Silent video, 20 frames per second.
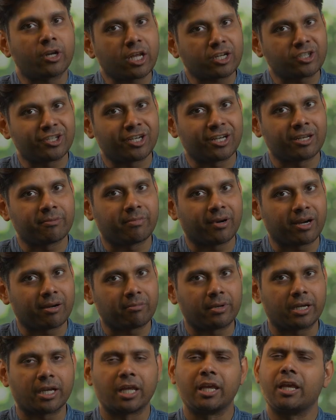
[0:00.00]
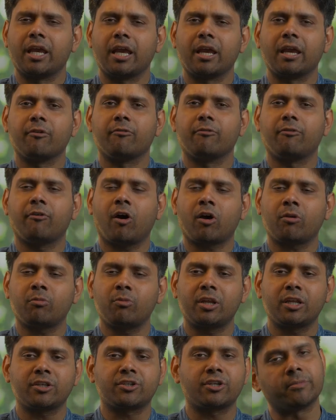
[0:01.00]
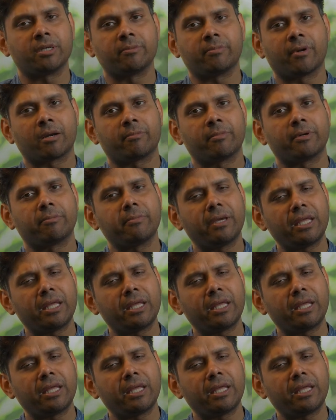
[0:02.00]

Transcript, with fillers: production department formulation department